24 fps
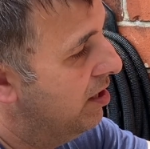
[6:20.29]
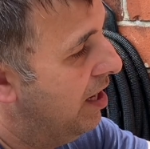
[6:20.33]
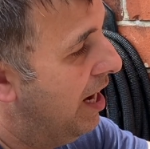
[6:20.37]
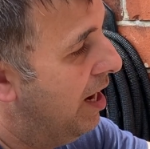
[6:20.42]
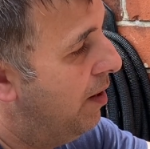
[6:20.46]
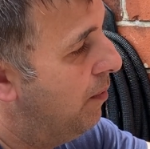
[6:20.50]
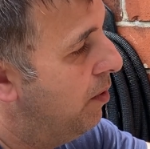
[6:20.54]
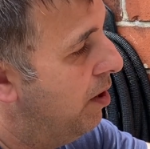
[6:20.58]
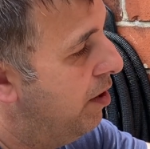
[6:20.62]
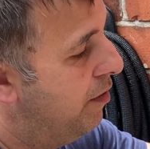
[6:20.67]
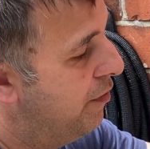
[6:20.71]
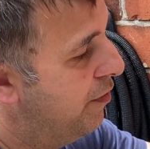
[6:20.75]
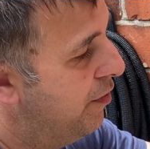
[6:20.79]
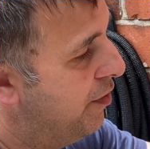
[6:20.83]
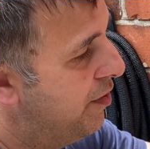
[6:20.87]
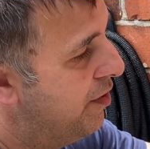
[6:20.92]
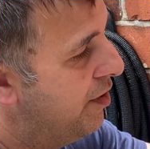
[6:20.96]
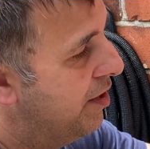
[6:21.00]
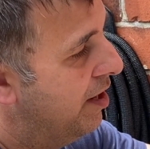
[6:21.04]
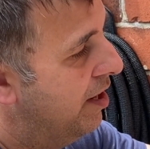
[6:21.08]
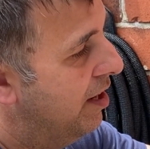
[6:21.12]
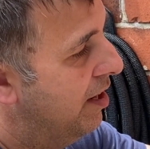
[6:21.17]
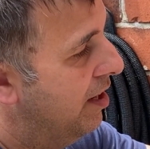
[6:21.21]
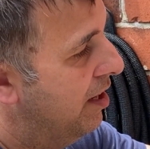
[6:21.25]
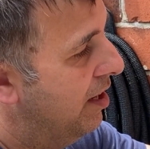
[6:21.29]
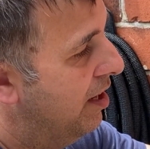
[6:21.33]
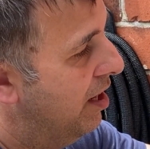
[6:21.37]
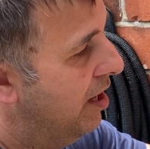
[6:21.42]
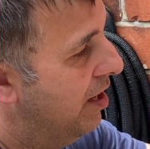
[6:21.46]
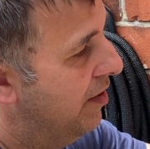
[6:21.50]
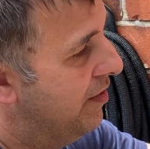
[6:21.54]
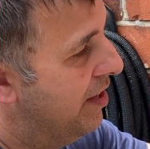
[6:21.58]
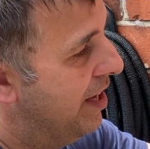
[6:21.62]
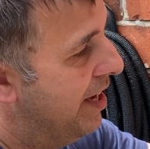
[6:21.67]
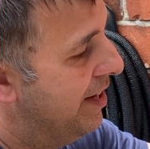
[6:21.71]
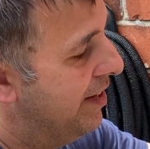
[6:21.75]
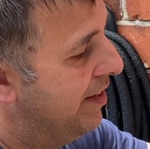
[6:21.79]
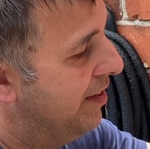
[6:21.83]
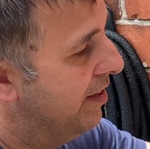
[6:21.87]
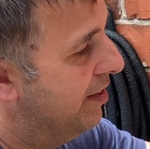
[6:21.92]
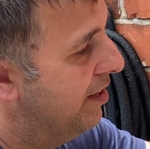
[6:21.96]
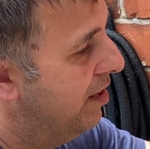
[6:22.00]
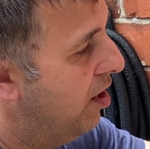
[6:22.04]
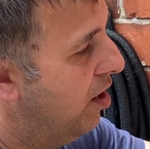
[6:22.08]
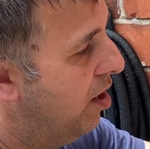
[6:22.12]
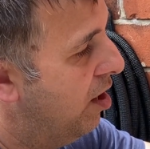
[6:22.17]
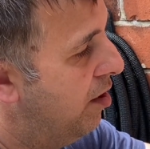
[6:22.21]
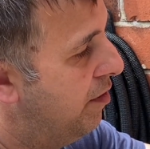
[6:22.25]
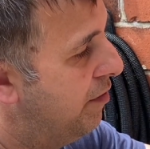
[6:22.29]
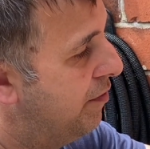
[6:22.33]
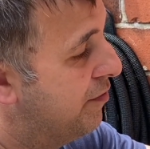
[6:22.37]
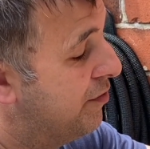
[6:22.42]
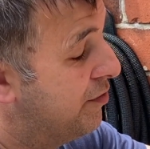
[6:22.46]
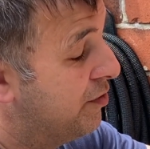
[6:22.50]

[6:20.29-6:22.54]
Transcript: how often, and then off.